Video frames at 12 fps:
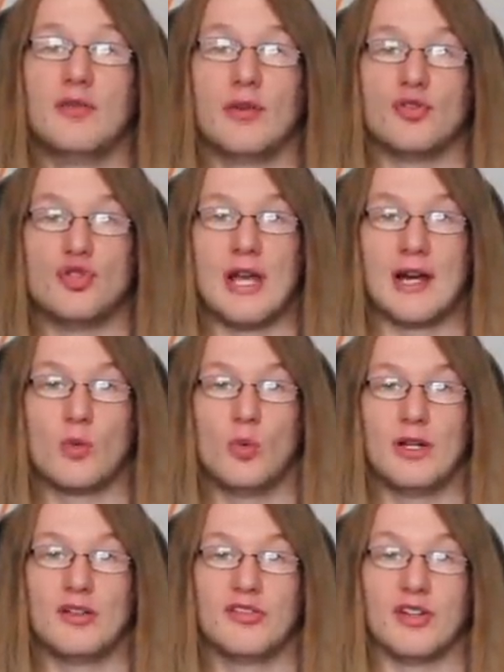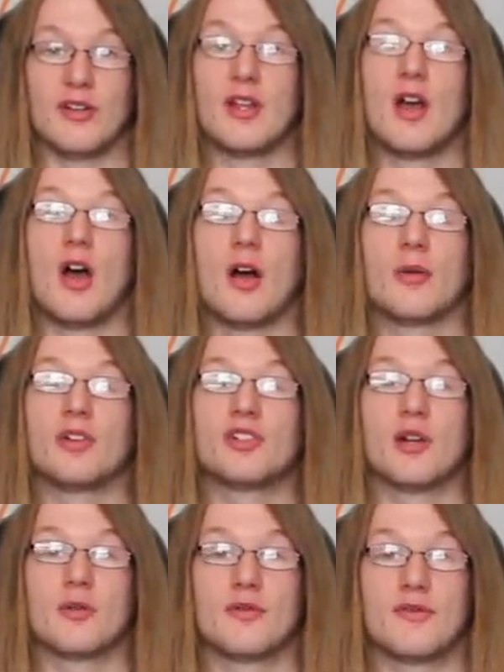when Jack Wilson,
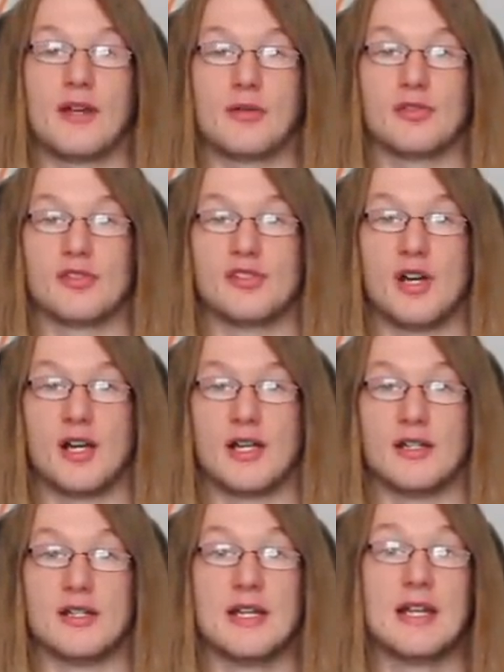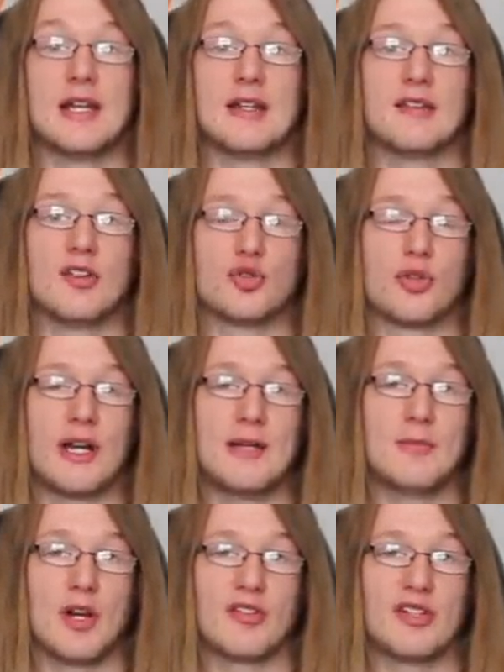Auratone founder, died, the
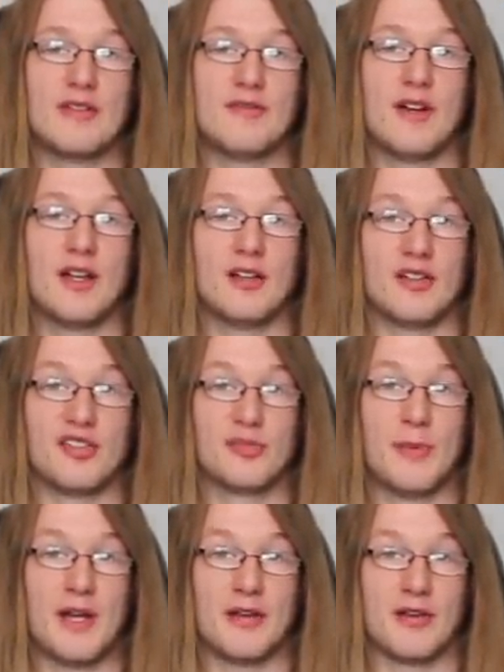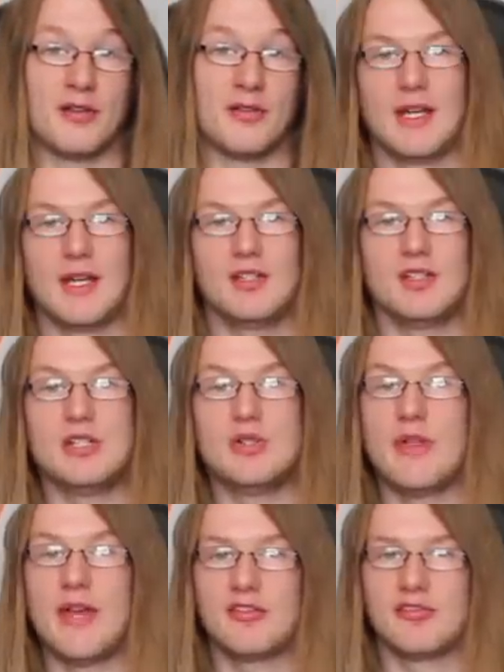trademarks he filed expired, and in
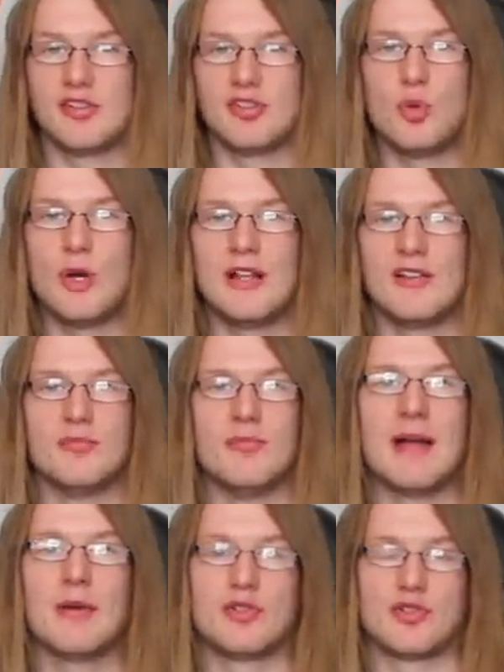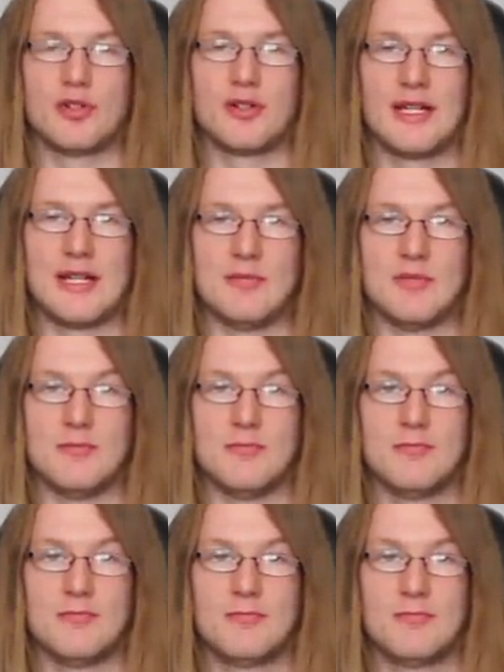2012 Behringer claimed them.
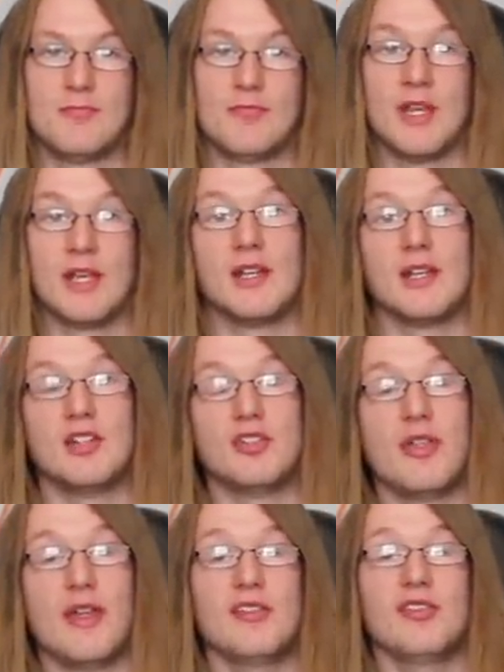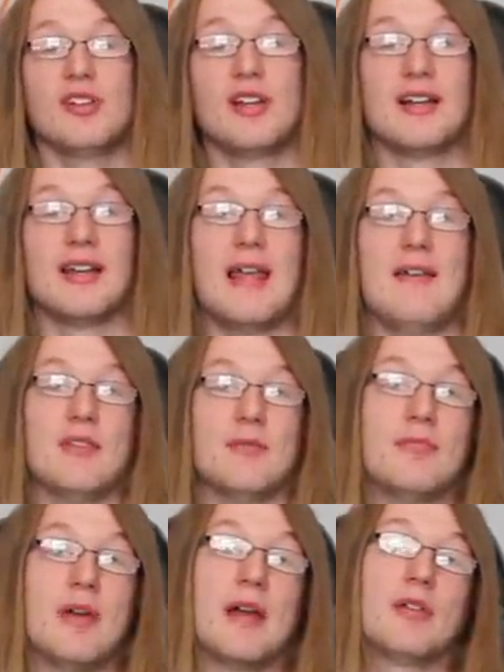In 2011,
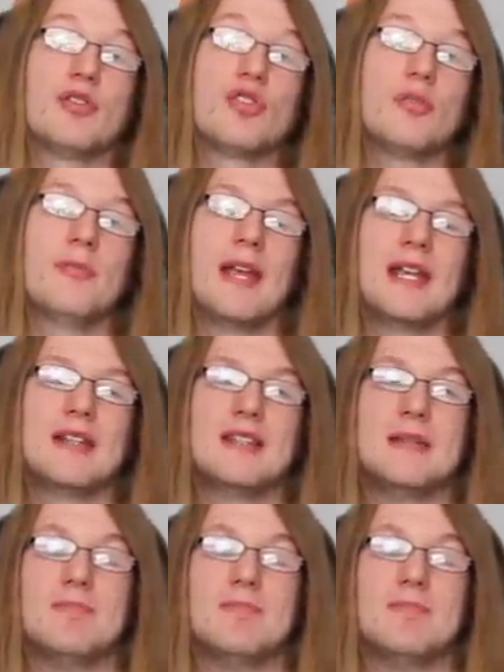Behringer made the